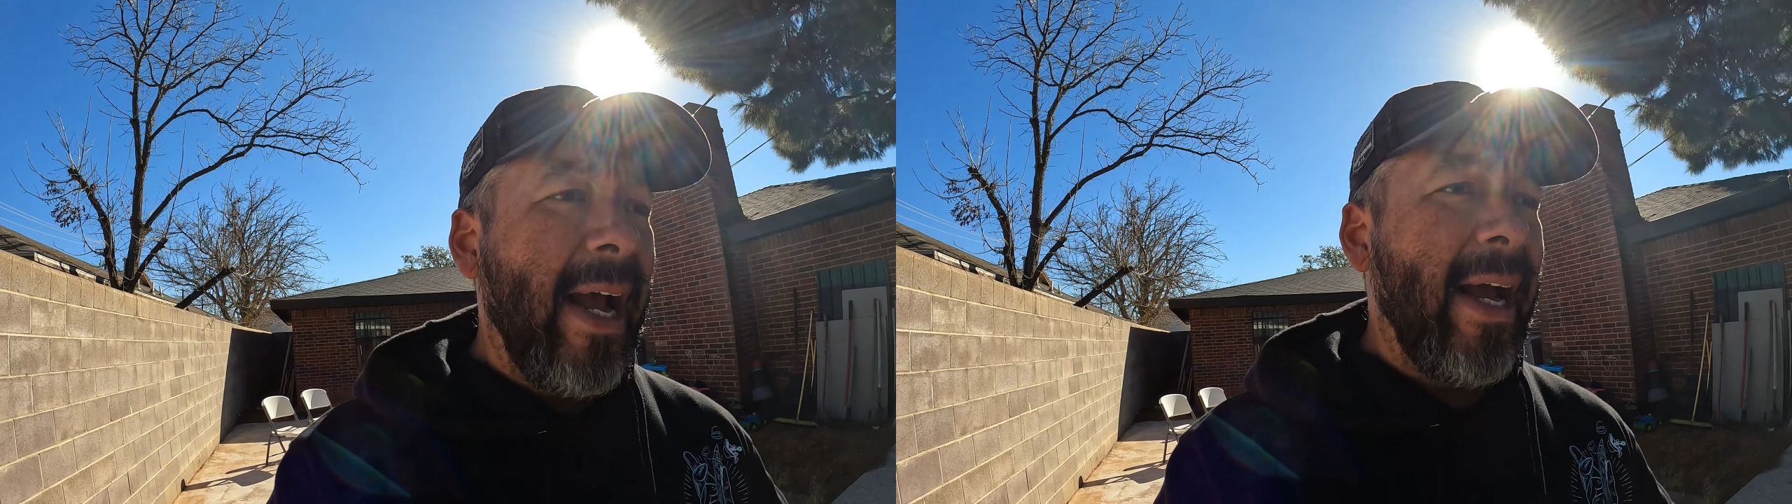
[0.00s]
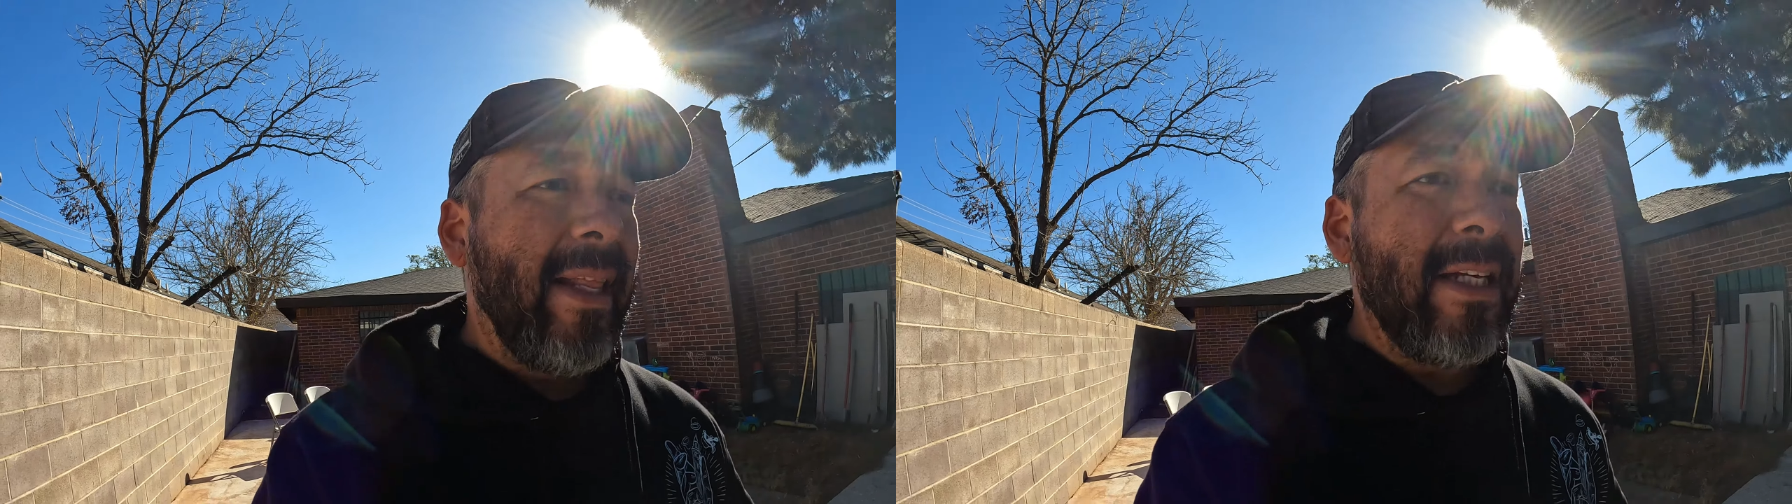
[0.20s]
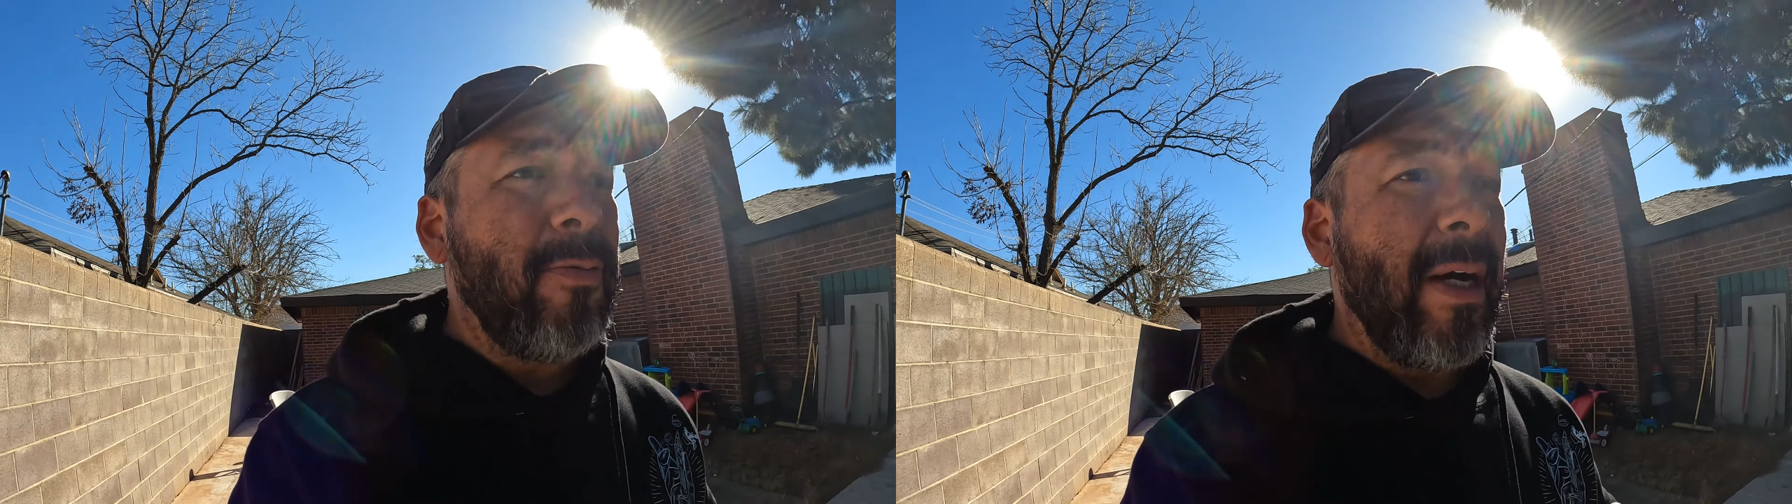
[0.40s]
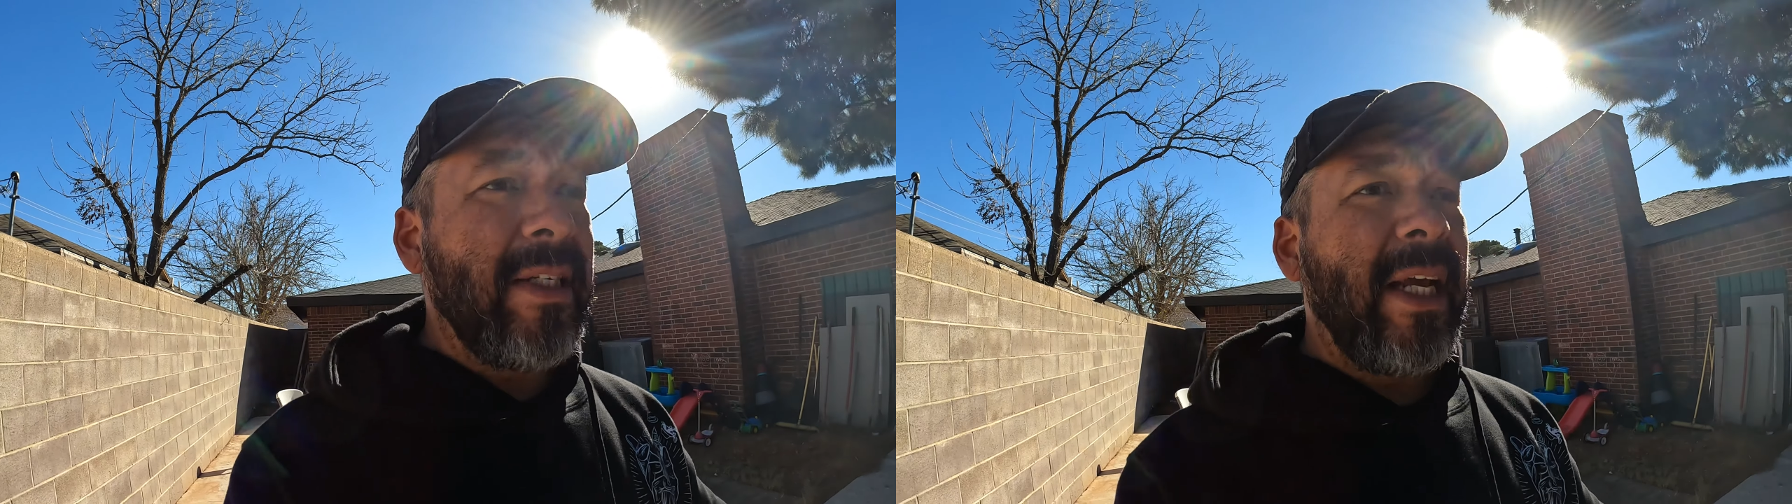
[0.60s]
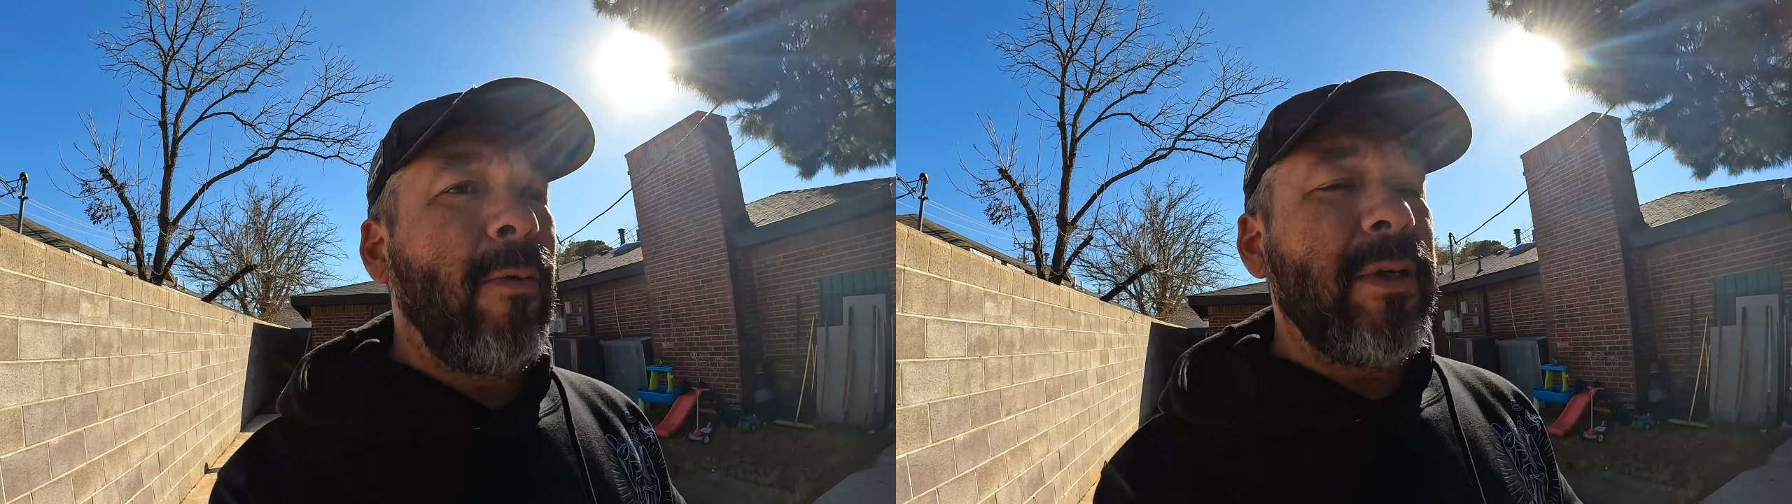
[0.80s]
and that's why
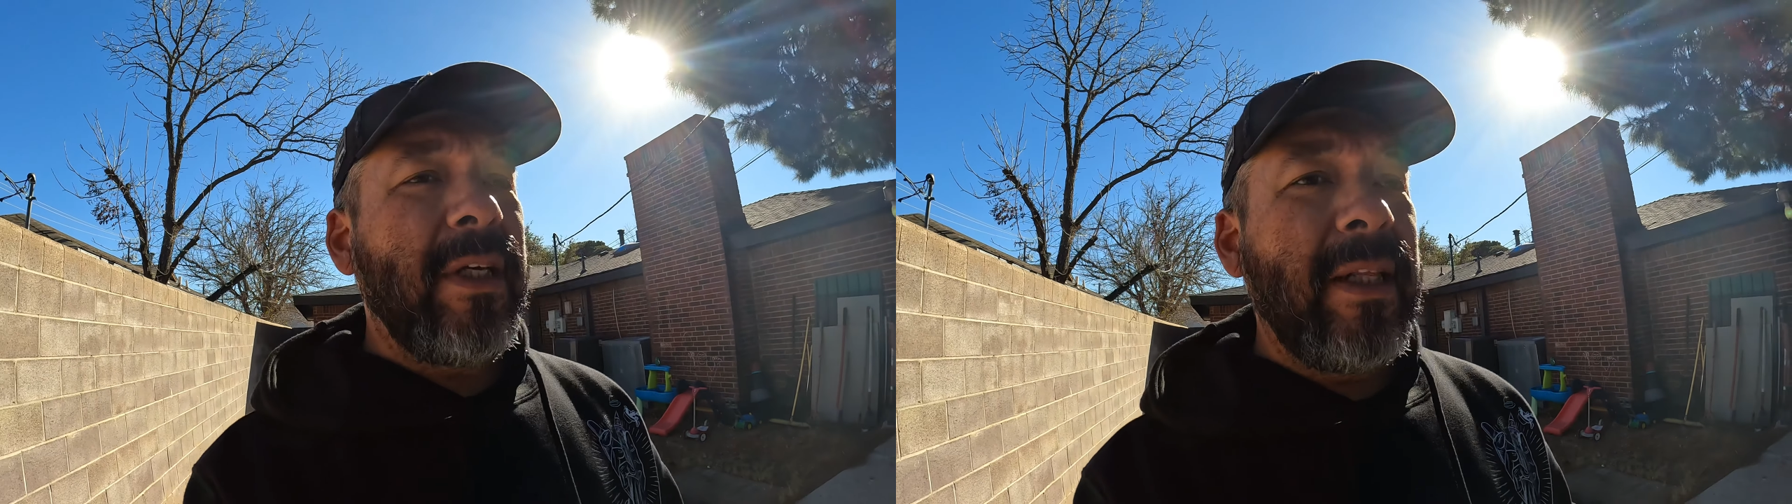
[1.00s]
Zeke was